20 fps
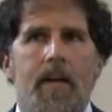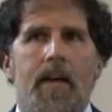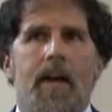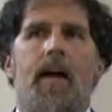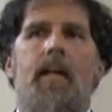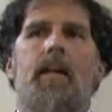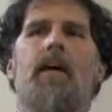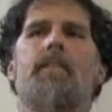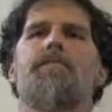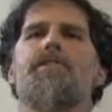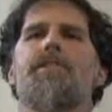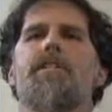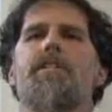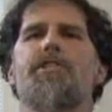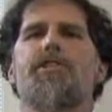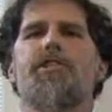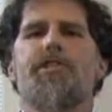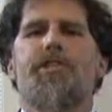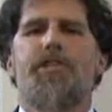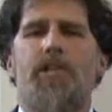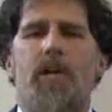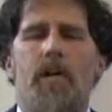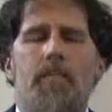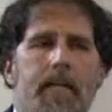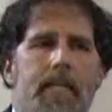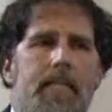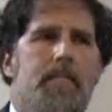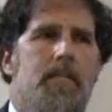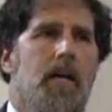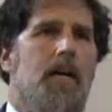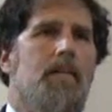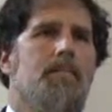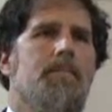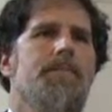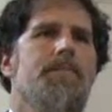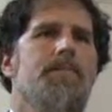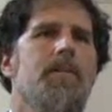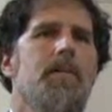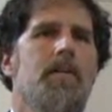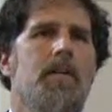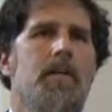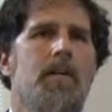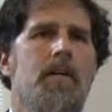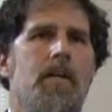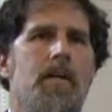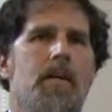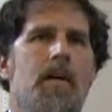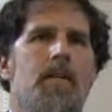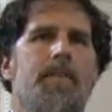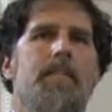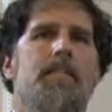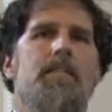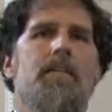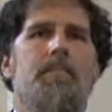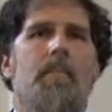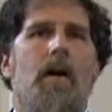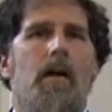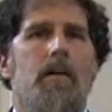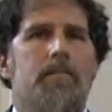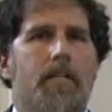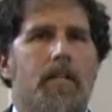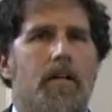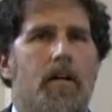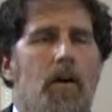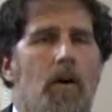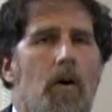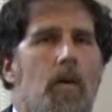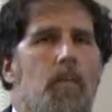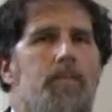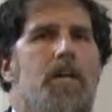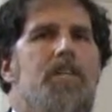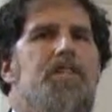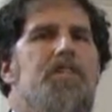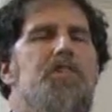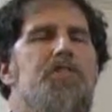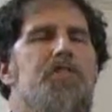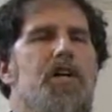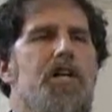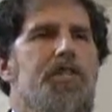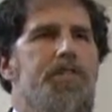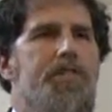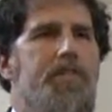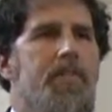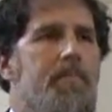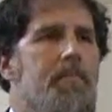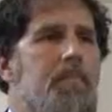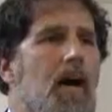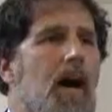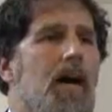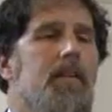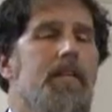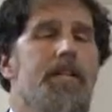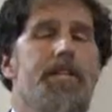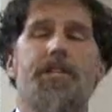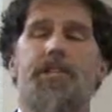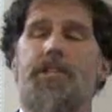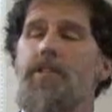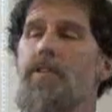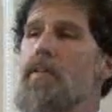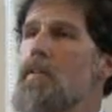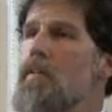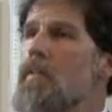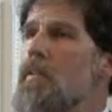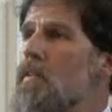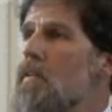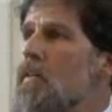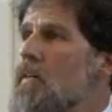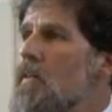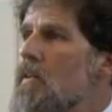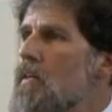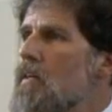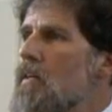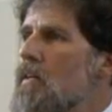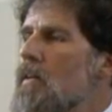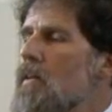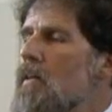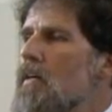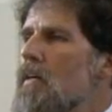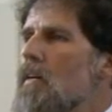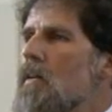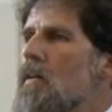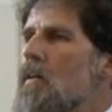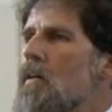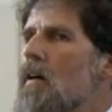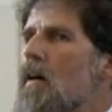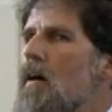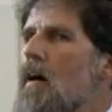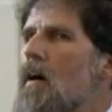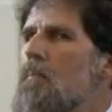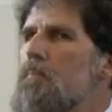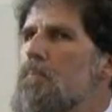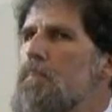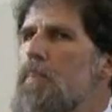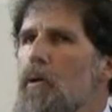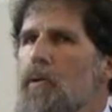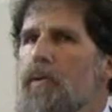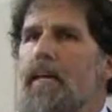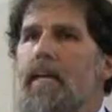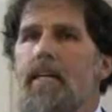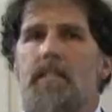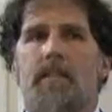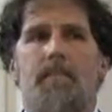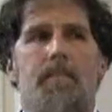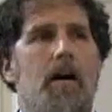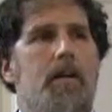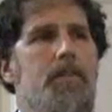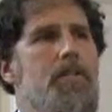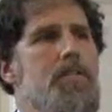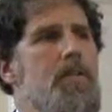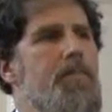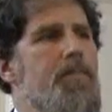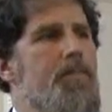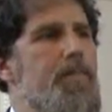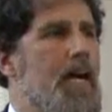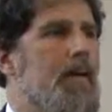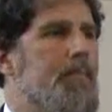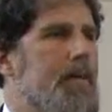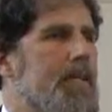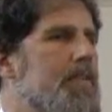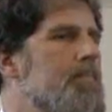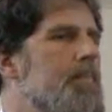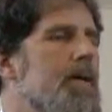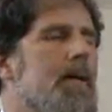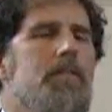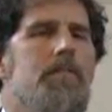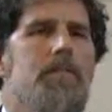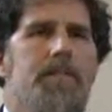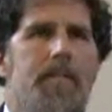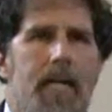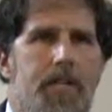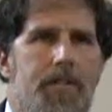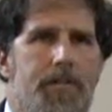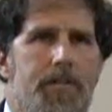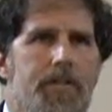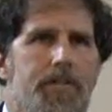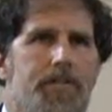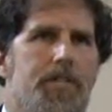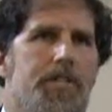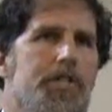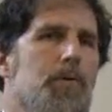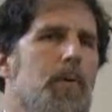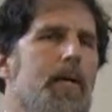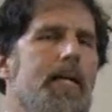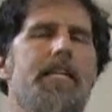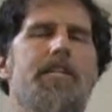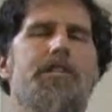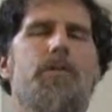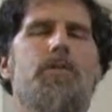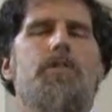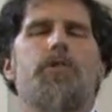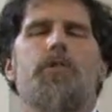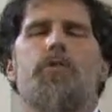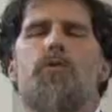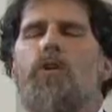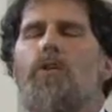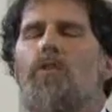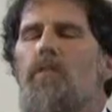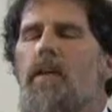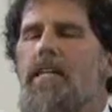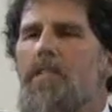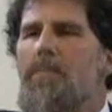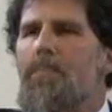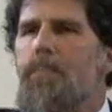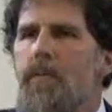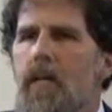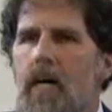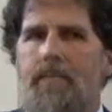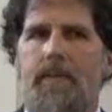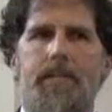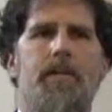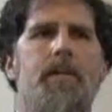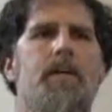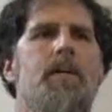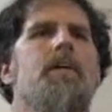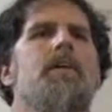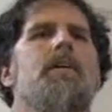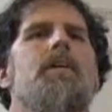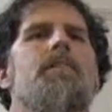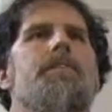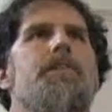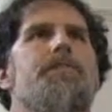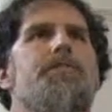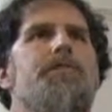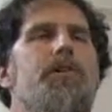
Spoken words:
And I've seen so many times that demolishing a home doesn't just demolish a building, it demolishes a family. The marital tensions, the straight-A students whose grades plummet, the